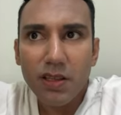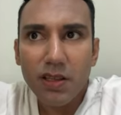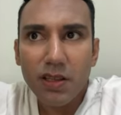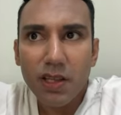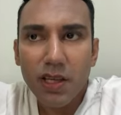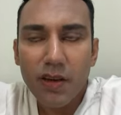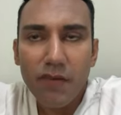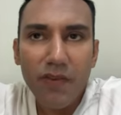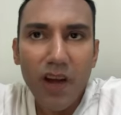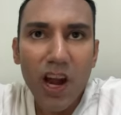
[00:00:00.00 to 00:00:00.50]

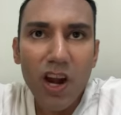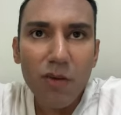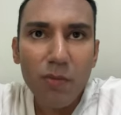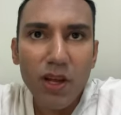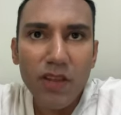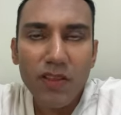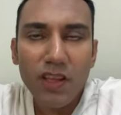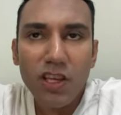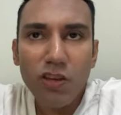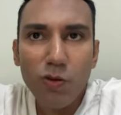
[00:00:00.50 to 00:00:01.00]
The
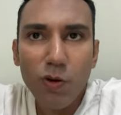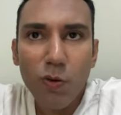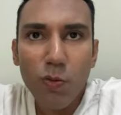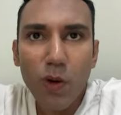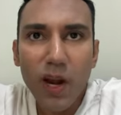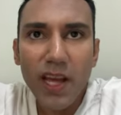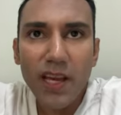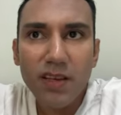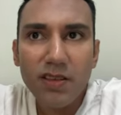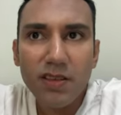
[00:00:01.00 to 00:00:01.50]
environment that you were
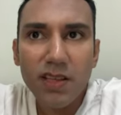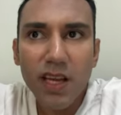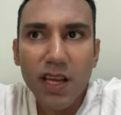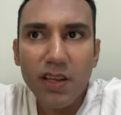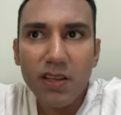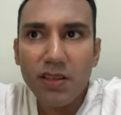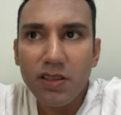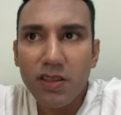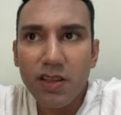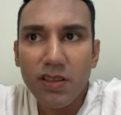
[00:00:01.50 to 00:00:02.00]
raised
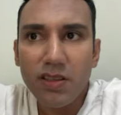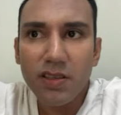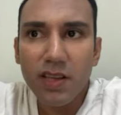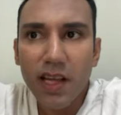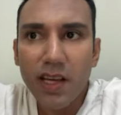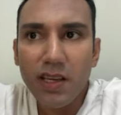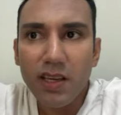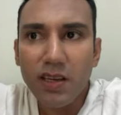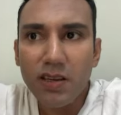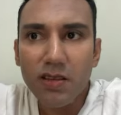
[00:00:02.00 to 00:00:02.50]
in is
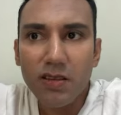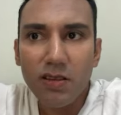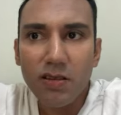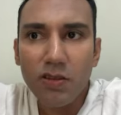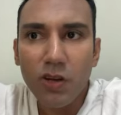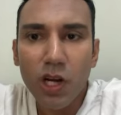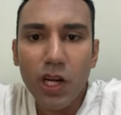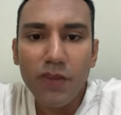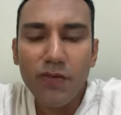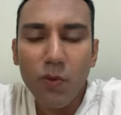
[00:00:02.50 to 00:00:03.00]
like
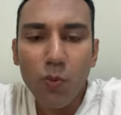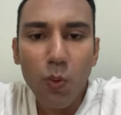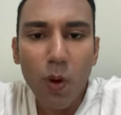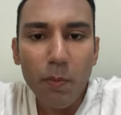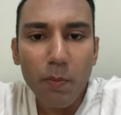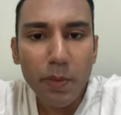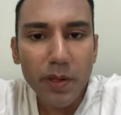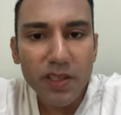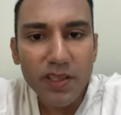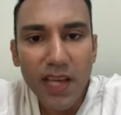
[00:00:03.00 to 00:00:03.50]
not even
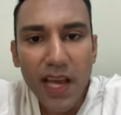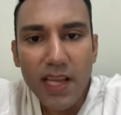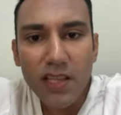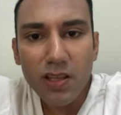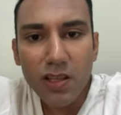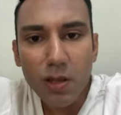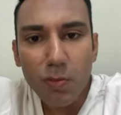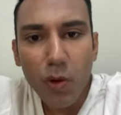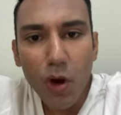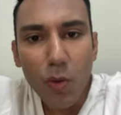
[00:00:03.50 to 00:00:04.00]
1%
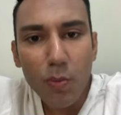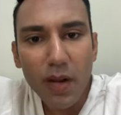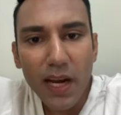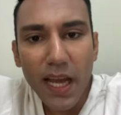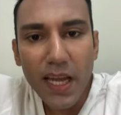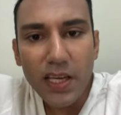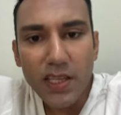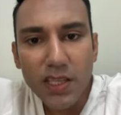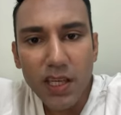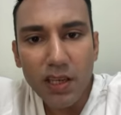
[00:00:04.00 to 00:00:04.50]
of the
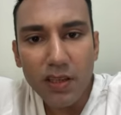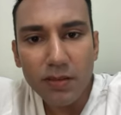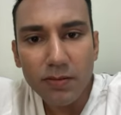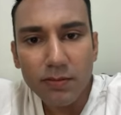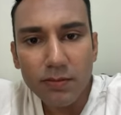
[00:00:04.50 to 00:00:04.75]
population.